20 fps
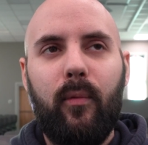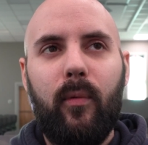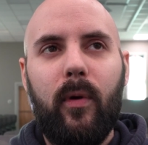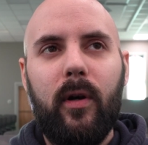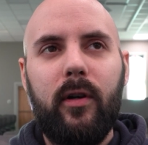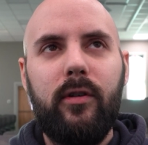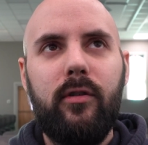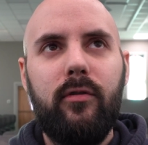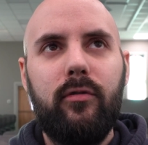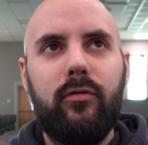
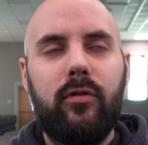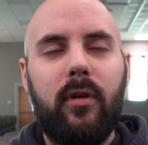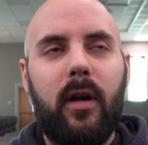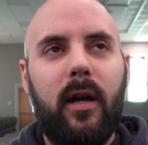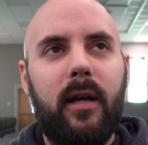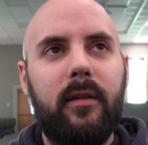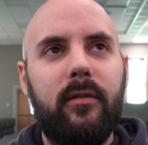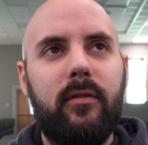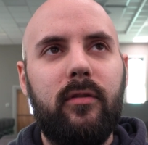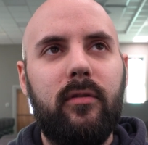What are you
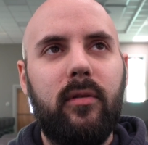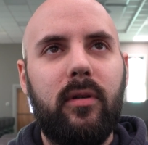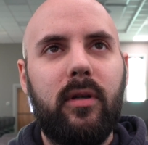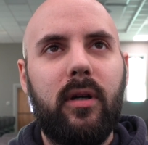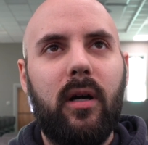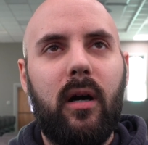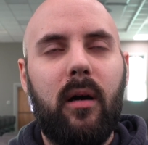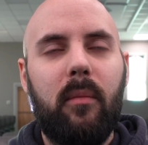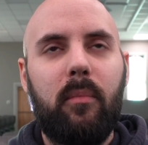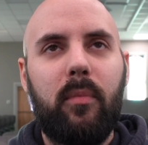trying to
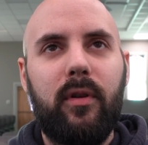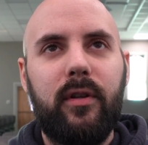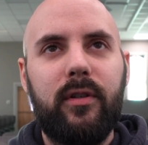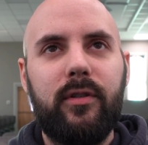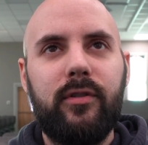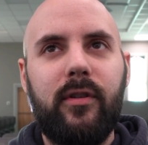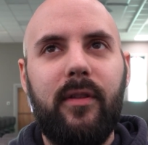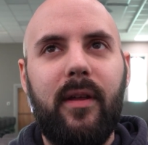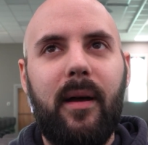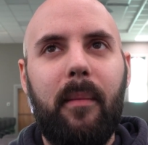
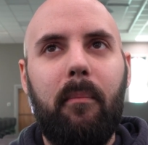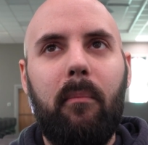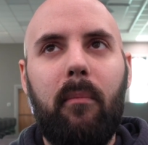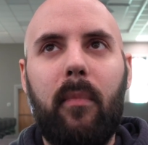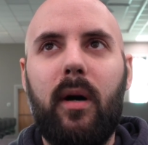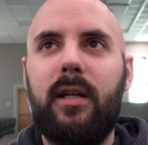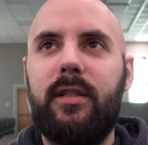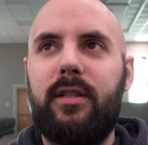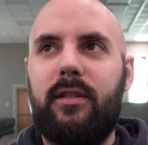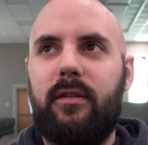accomplish that
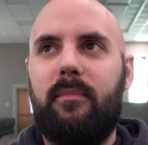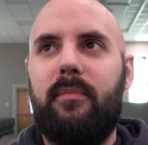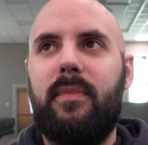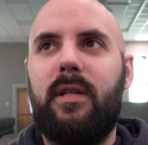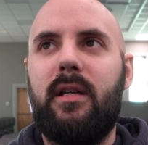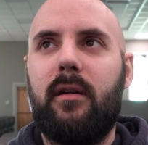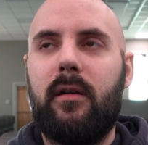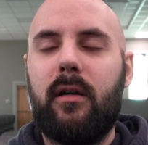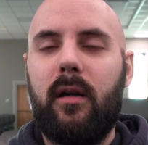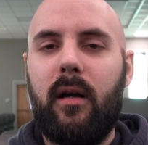must
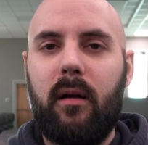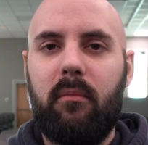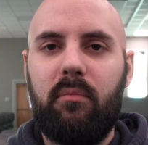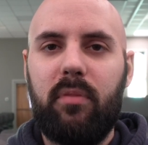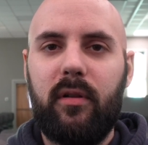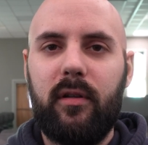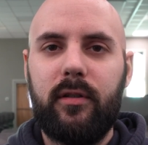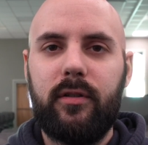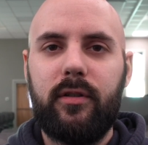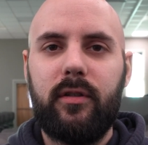be
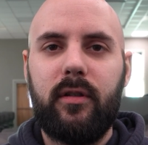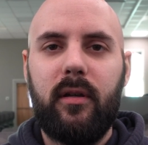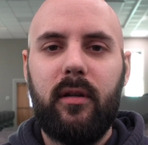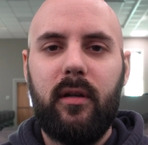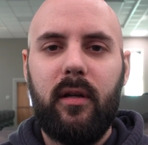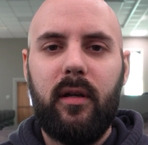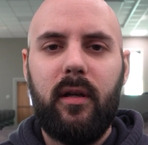accomplished